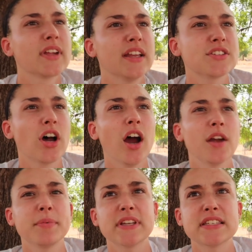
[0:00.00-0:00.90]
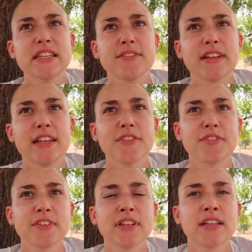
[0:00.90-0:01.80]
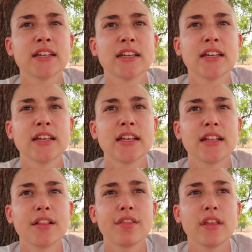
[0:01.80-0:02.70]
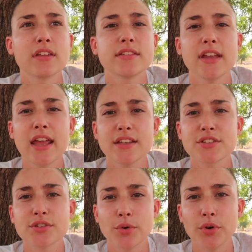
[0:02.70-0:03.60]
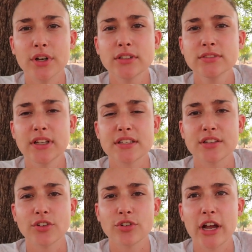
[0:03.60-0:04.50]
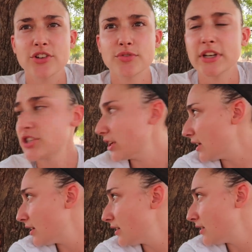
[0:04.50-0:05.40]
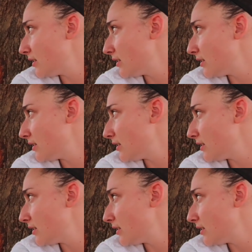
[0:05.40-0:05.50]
And it's hard because even if they stay in school until graduation,